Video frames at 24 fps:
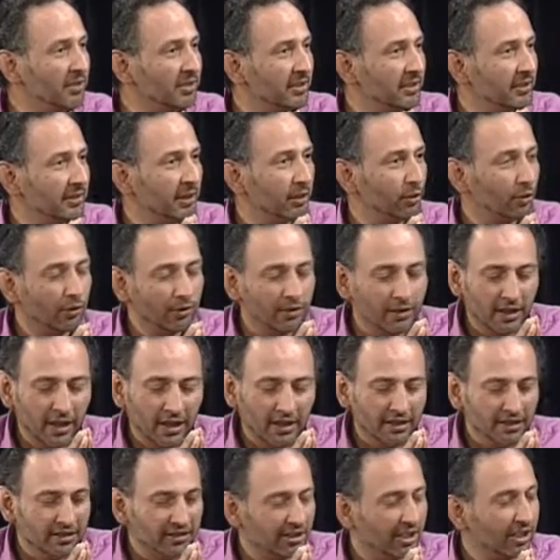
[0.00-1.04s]
is,
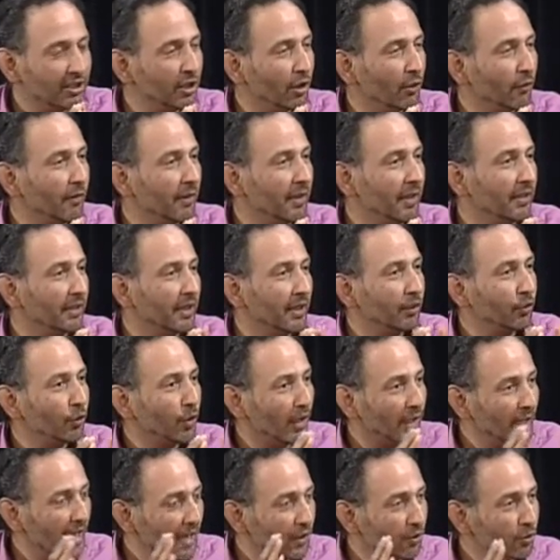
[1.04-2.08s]
done in such a way that you
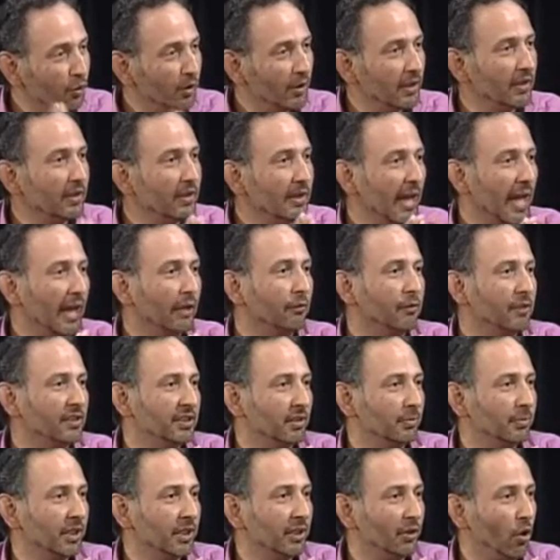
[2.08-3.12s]
can actually get
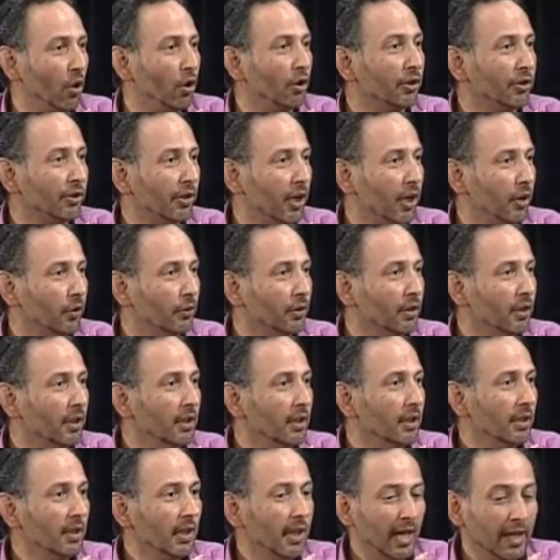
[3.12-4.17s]
visibility all around.
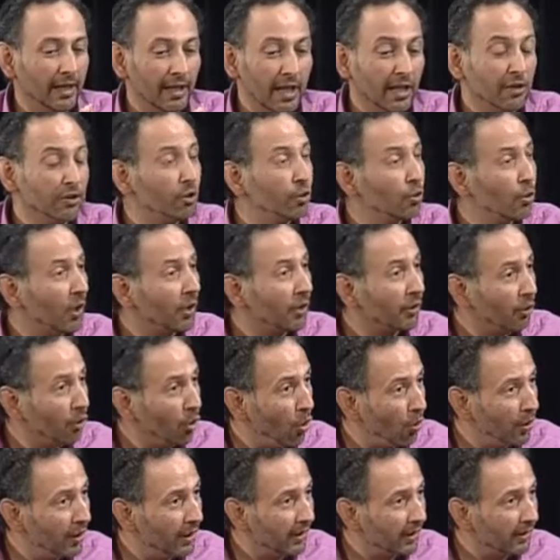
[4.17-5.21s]
And as you are
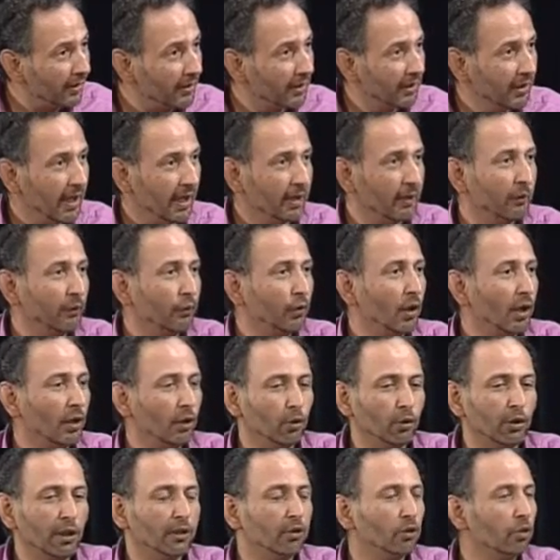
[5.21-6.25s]
growing, and if you are
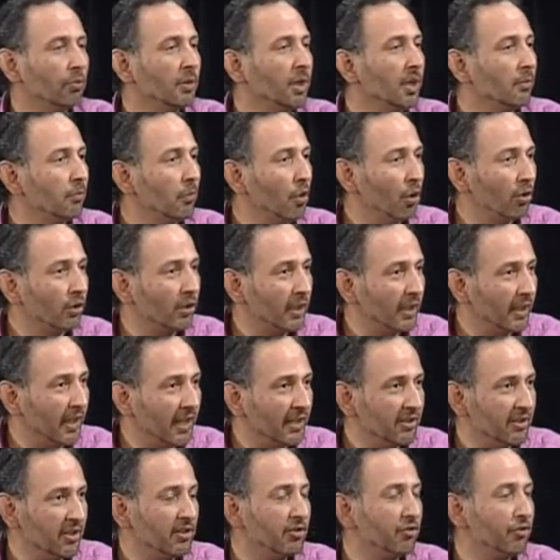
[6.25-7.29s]
looking to make more
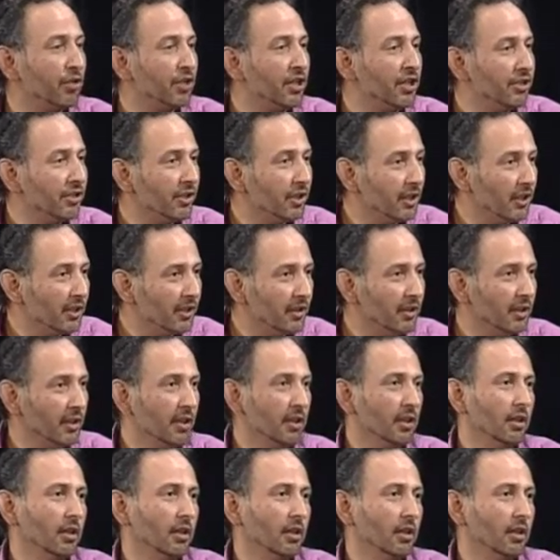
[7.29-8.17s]
connections regionally,